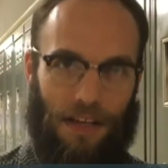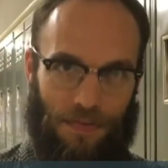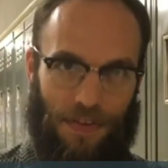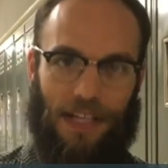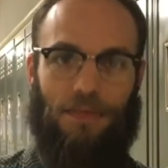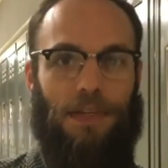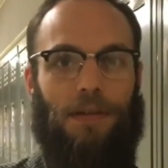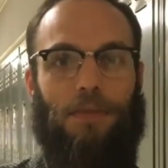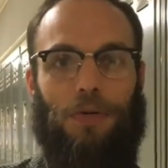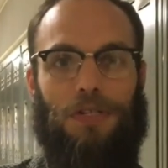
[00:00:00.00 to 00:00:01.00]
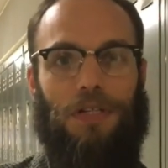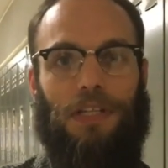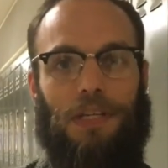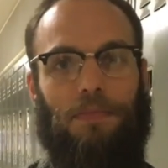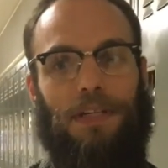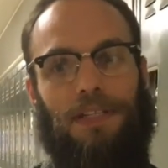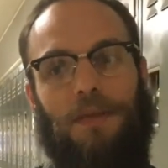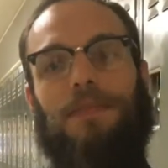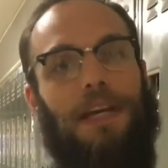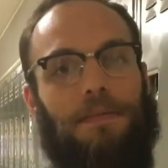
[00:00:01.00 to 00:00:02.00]
affect me emotionally. But
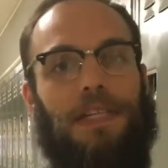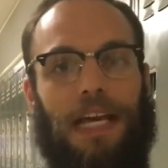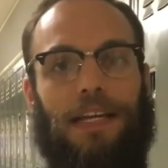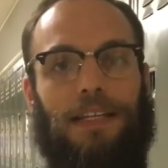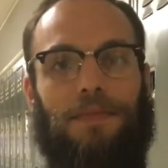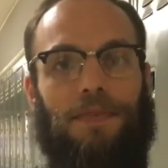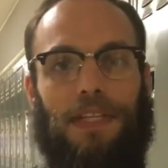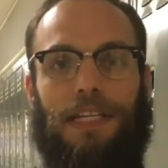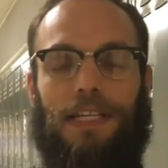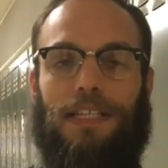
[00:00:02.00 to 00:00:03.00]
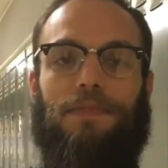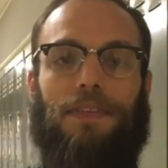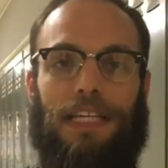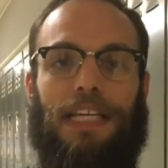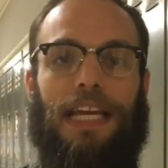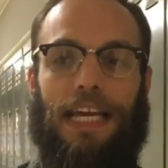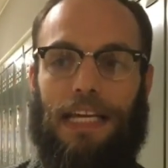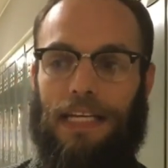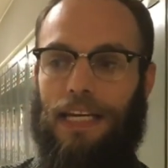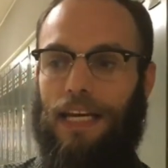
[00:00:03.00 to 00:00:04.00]
sometimes, yeah, it definitely
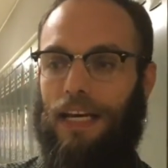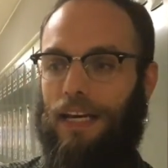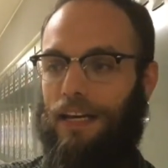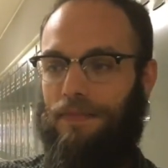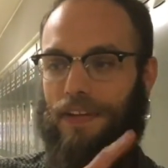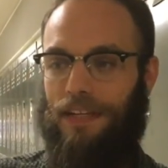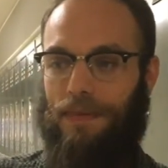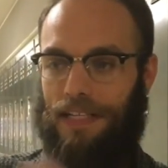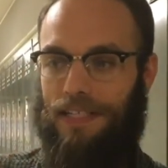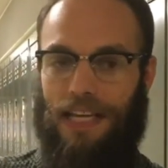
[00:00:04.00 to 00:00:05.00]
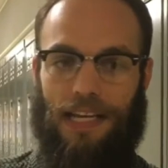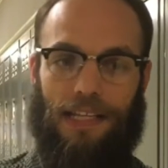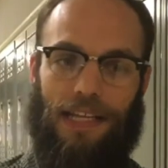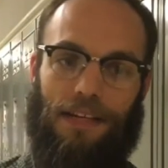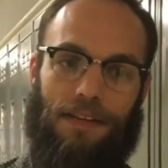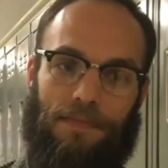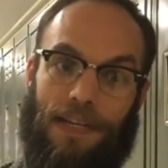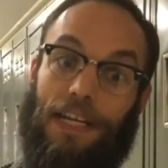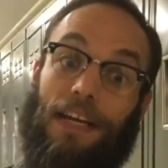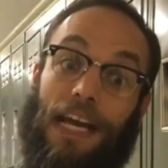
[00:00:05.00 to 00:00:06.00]
can affect my state, and then
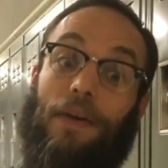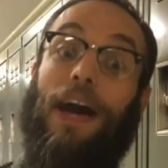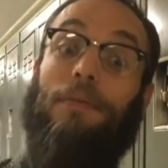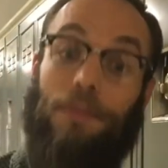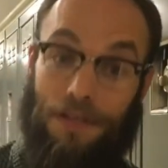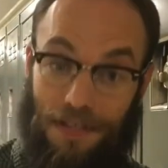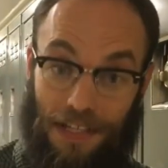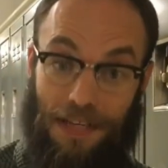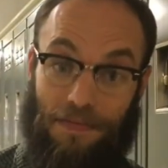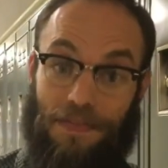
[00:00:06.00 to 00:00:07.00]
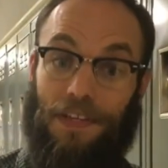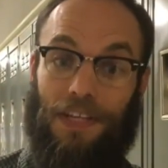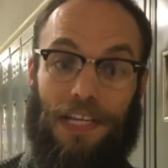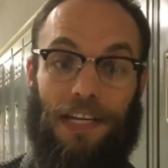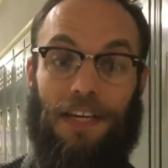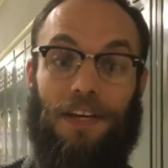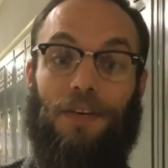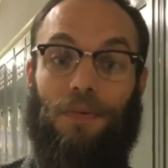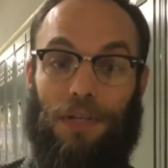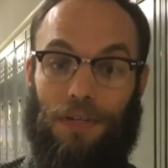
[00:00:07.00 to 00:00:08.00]
depending on how I personally am feeling
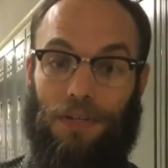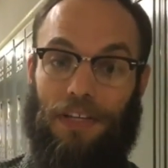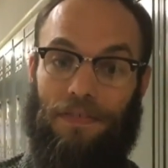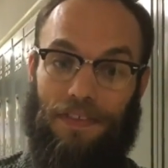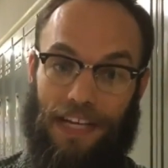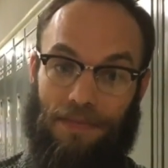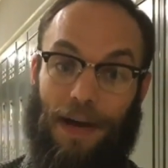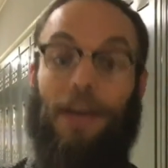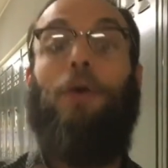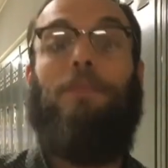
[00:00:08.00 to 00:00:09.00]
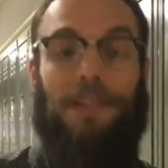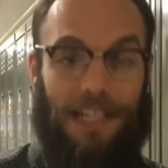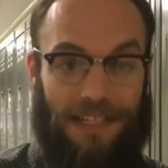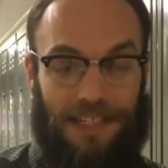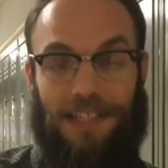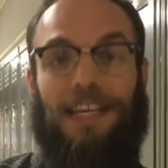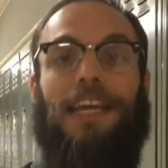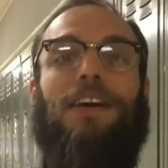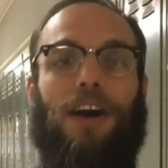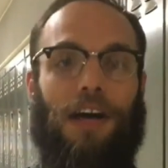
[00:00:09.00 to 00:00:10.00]
will affect my openness to
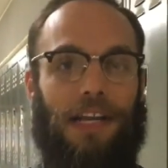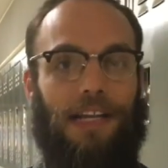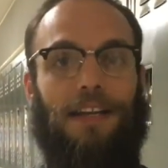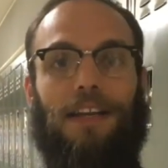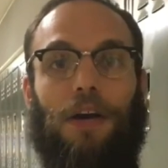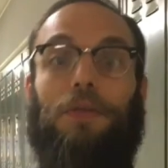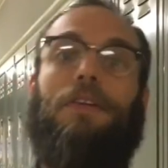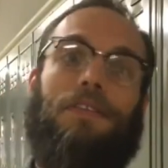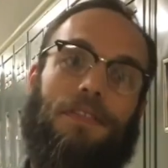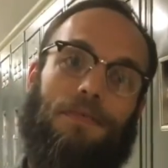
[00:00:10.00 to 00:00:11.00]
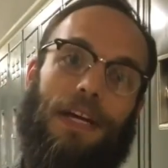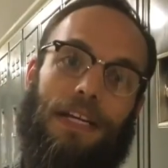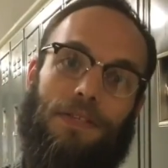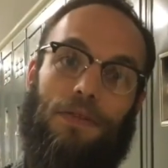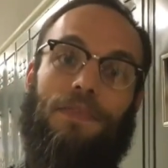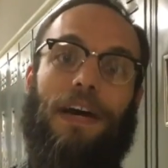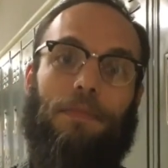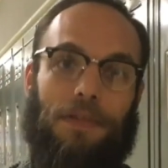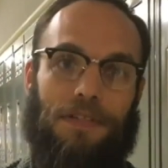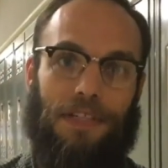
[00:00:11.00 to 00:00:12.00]
take on others, right? So if I
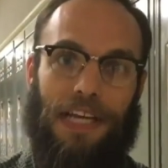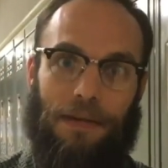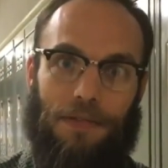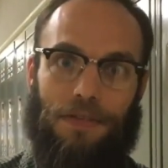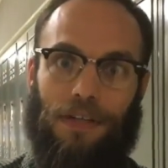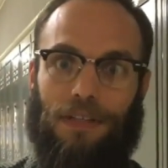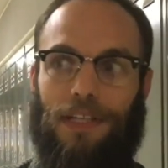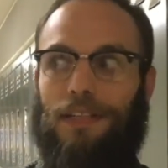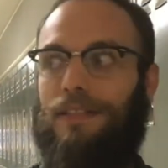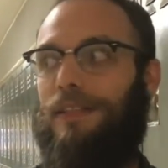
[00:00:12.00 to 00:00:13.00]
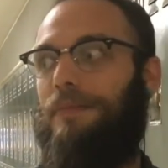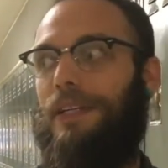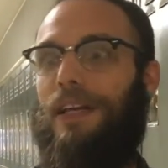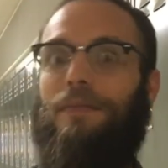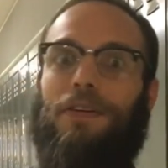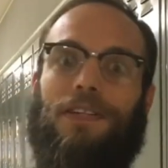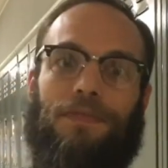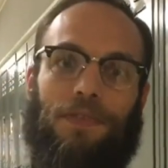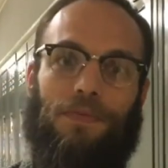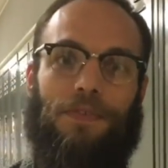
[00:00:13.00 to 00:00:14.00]
personally am struggling, it's going to be a lot more
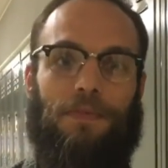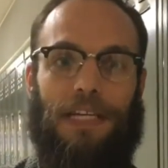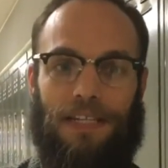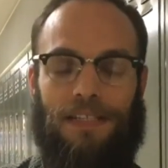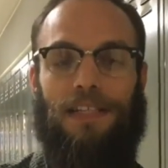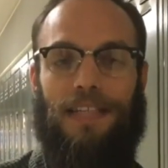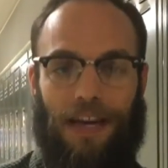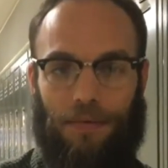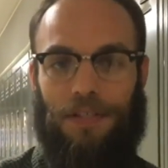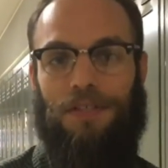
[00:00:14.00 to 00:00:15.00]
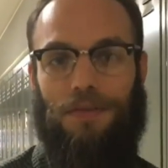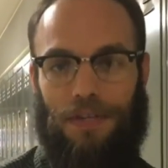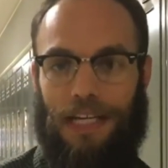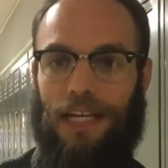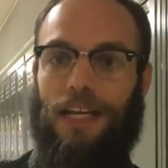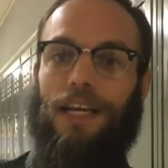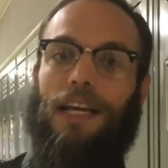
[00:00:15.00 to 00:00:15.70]
difficult for me to sit down with a student